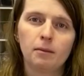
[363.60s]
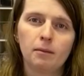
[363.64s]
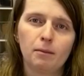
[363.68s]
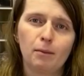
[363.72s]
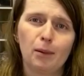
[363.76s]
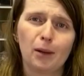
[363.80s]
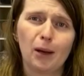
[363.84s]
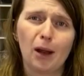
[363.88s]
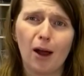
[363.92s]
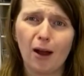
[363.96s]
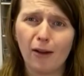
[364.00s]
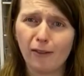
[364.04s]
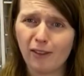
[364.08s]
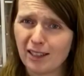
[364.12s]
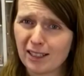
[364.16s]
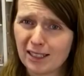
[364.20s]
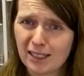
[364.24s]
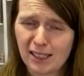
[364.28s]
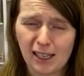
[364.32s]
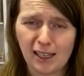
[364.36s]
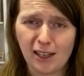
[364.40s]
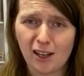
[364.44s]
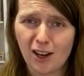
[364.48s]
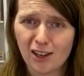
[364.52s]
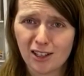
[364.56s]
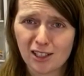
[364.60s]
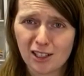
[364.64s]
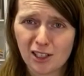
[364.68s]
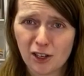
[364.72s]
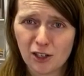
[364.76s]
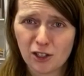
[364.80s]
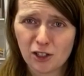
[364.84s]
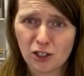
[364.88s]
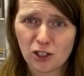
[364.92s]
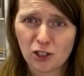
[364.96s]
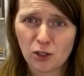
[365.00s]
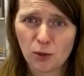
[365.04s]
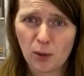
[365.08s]
but obviously not as
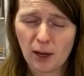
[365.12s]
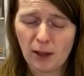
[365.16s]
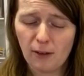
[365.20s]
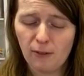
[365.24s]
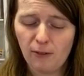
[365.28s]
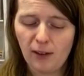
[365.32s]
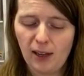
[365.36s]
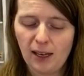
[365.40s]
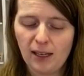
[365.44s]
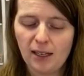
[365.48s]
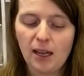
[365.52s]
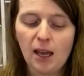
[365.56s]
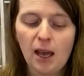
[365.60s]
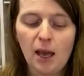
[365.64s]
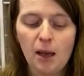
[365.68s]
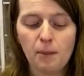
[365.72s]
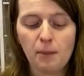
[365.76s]
large as 20 feet.